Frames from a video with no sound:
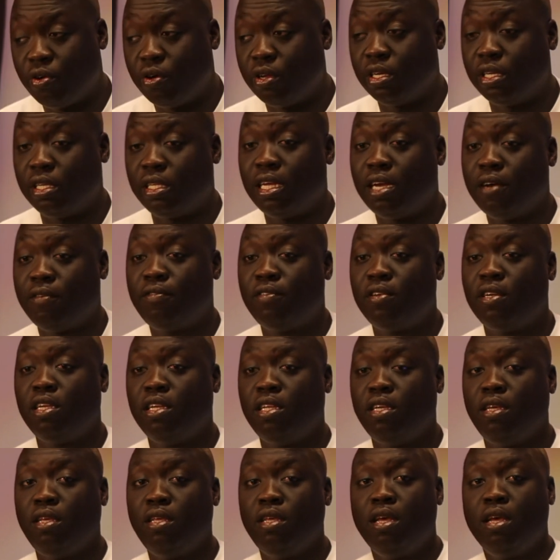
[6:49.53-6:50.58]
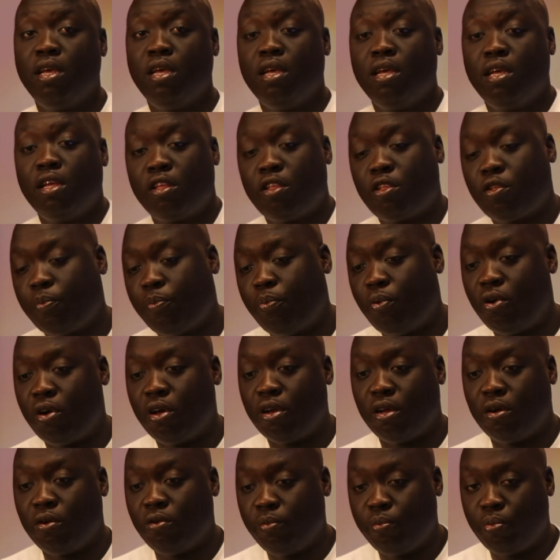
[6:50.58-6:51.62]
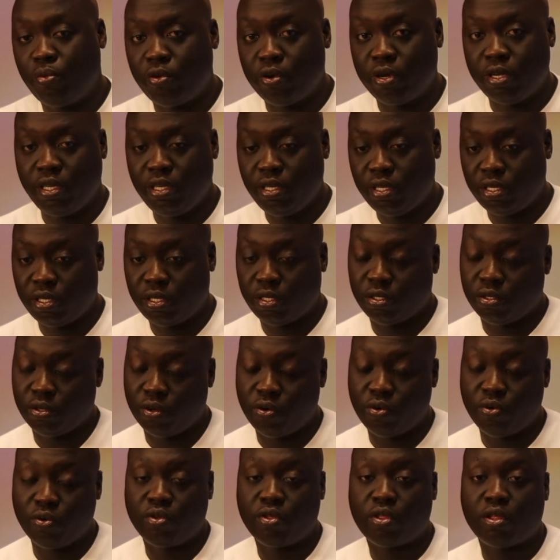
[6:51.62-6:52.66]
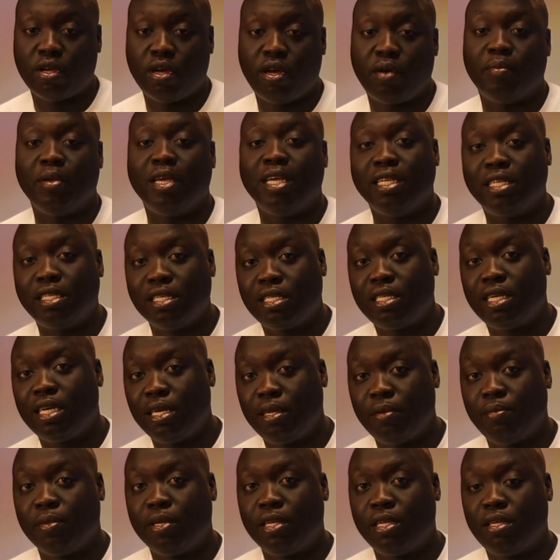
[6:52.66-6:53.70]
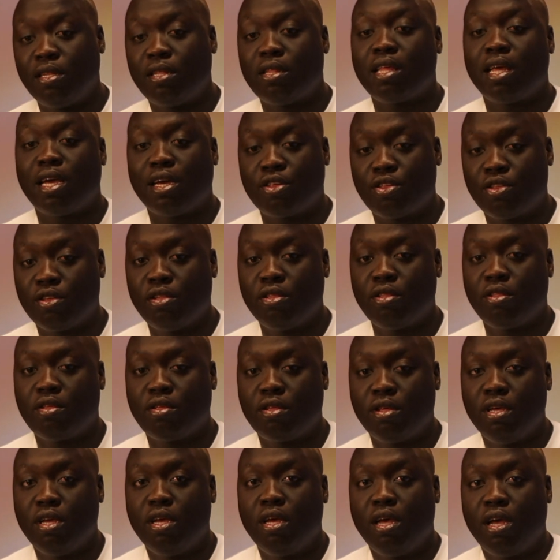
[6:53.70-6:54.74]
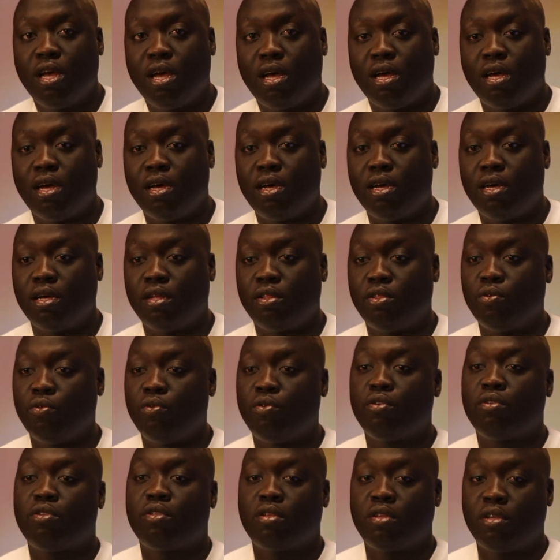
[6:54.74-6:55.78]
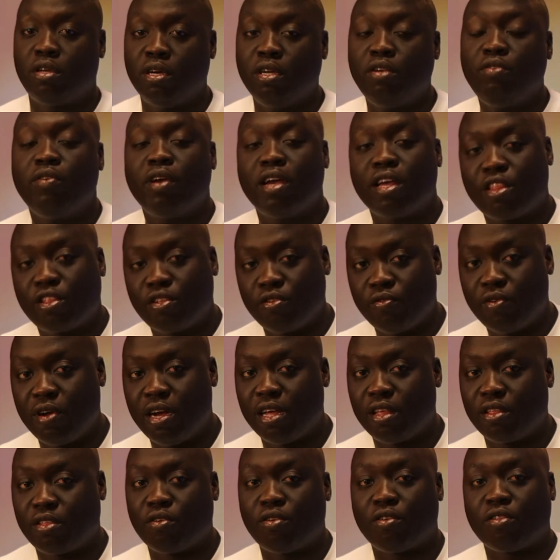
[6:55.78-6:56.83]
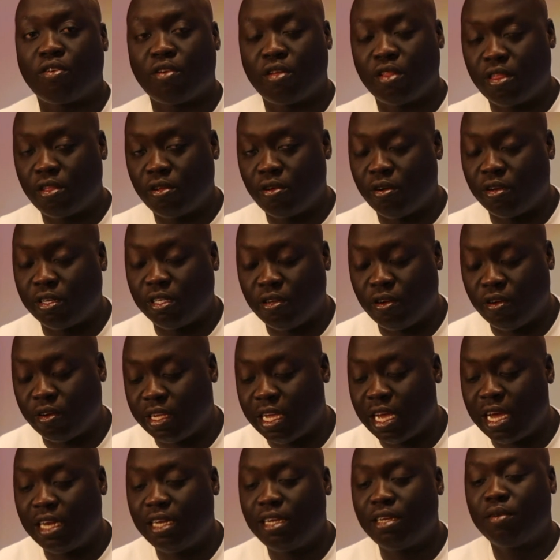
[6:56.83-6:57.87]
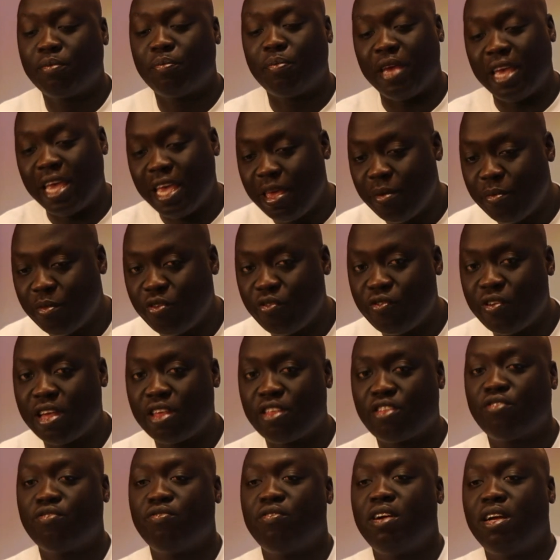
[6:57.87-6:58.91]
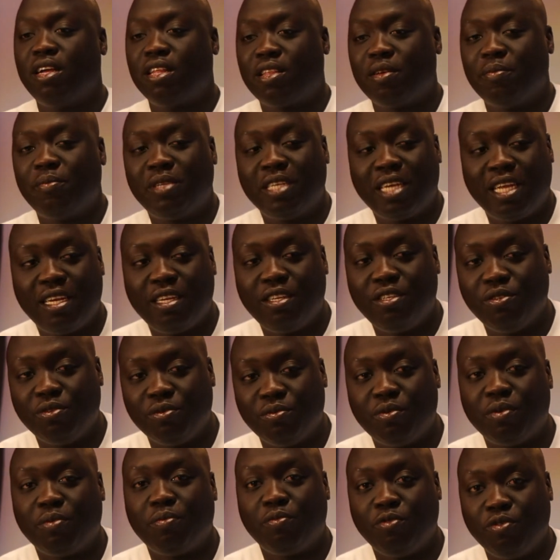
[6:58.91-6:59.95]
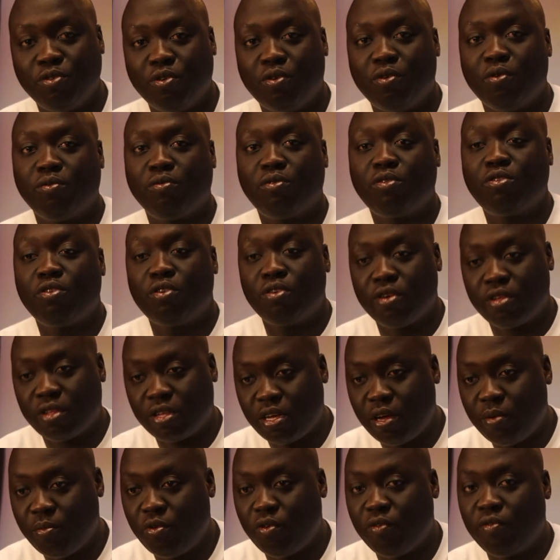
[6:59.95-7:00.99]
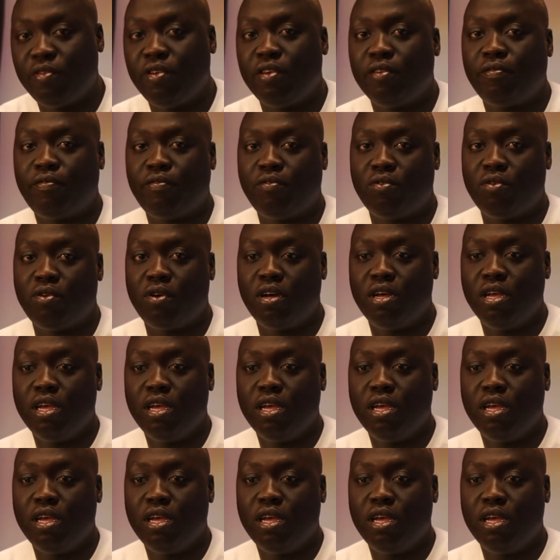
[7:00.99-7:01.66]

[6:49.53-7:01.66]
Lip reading: So it's going to definitely spot out point those entertainment sections, those good restaurants or organic Bahamian restaurants. I'm telling you, what tourists come over here